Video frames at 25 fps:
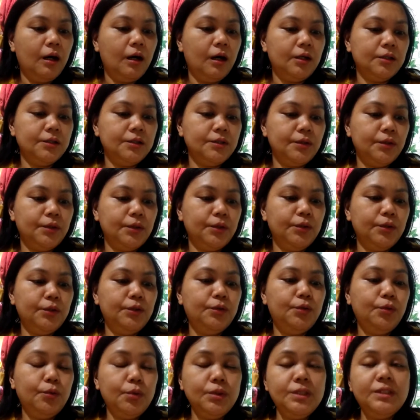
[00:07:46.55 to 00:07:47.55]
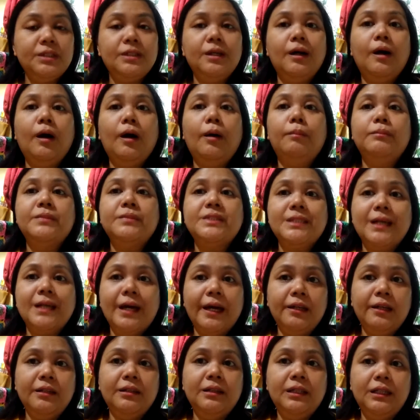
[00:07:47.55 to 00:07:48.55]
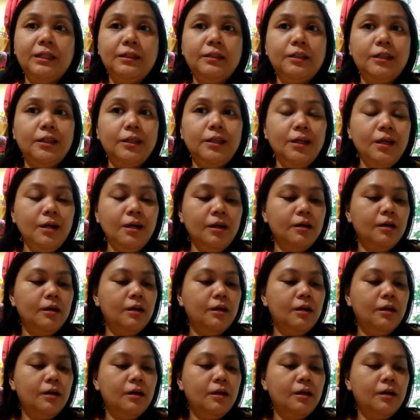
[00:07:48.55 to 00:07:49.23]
Also do some side knitting